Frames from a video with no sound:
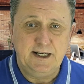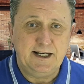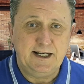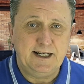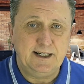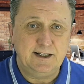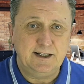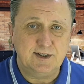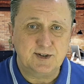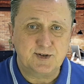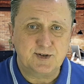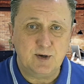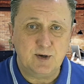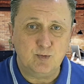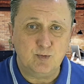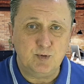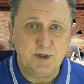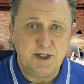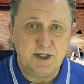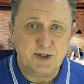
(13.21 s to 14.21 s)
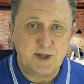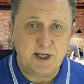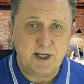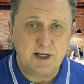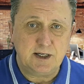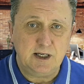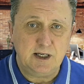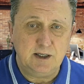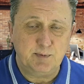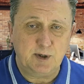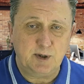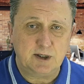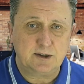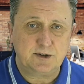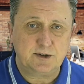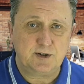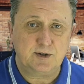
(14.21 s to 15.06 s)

It is the restaking part,